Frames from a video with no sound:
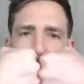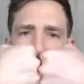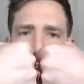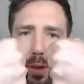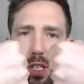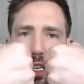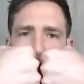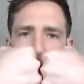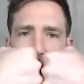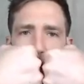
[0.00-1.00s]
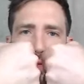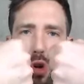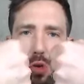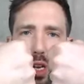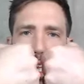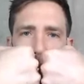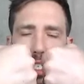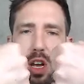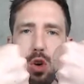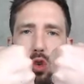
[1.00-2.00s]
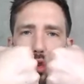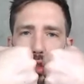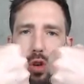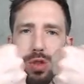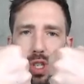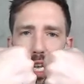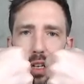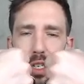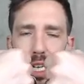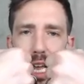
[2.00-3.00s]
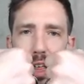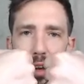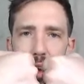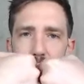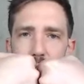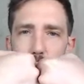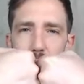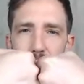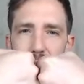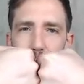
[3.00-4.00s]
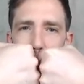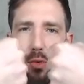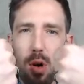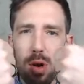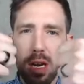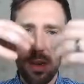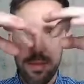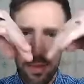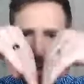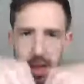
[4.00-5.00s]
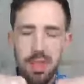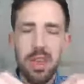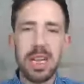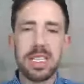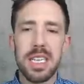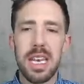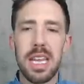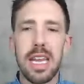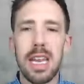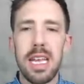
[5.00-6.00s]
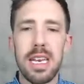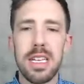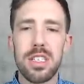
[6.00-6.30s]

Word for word: damage to those proteins that hold those cells together? When they get broken, things can get in? Is